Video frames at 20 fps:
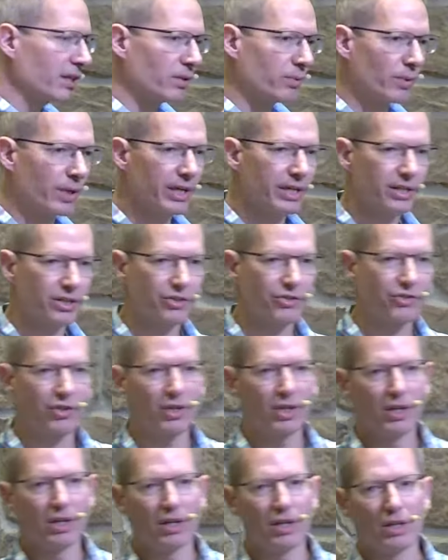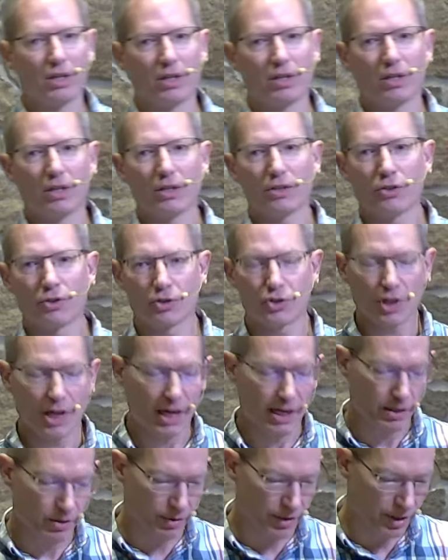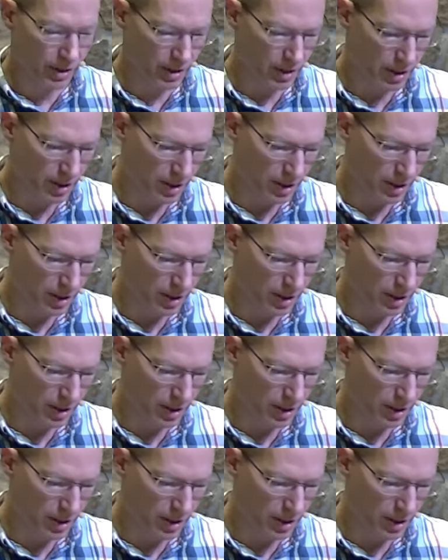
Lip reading: can raise your child.